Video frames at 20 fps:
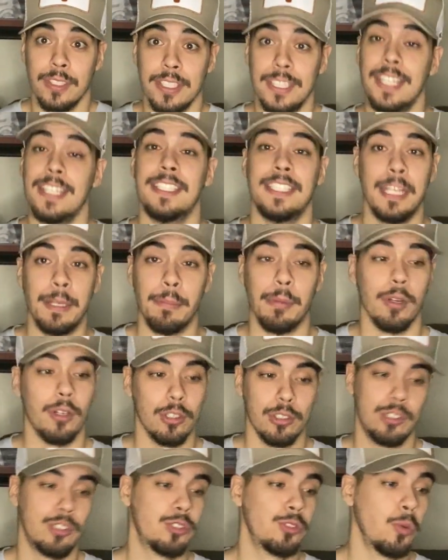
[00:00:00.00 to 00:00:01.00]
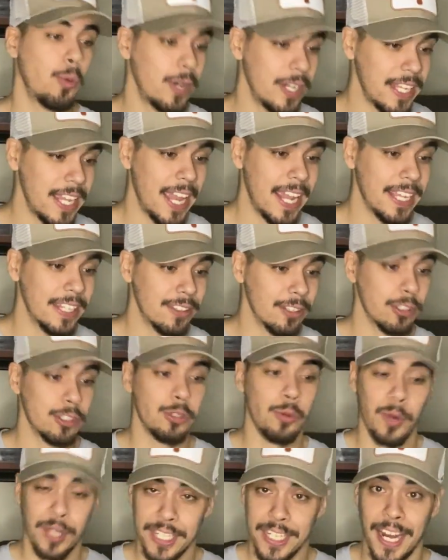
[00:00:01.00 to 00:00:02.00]
December 28th or
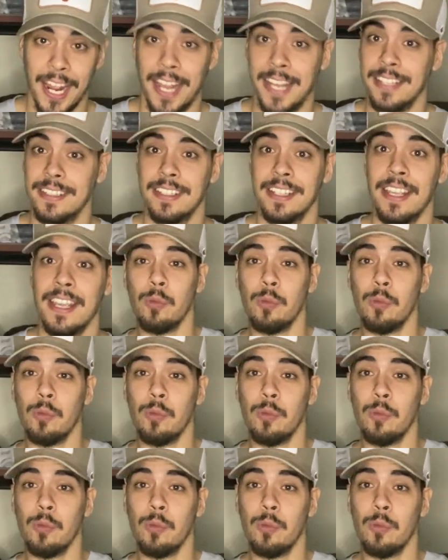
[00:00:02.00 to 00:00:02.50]
29th?